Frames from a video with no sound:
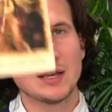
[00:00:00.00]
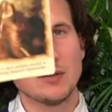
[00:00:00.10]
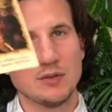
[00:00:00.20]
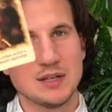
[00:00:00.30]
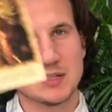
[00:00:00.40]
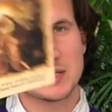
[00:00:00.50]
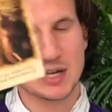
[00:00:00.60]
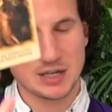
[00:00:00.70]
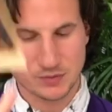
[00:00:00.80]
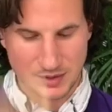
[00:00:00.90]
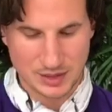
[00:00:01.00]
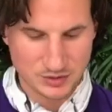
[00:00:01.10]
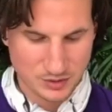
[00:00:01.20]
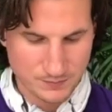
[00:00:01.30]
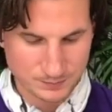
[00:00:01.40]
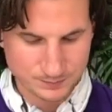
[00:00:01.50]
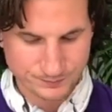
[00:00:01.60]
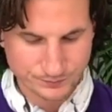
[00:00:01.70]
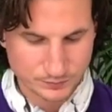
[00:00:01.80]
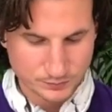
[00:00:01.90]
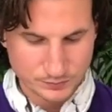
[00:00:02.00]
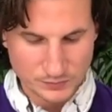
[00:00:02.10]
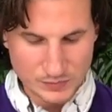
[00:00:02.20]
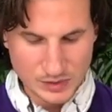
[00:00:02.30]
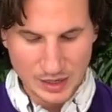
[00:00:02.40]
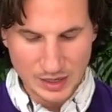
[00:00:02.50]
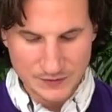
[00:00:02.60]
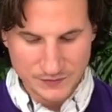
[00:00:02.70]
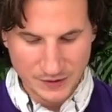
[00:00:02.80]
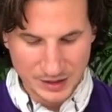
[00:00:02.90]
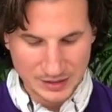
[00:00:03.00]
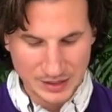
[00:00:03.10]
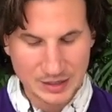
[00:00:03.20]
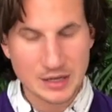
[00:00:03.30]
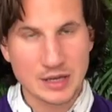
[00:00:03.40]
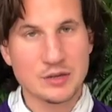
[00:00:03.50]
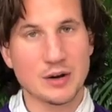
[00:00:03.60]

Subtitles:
you need to change within you. And finally, your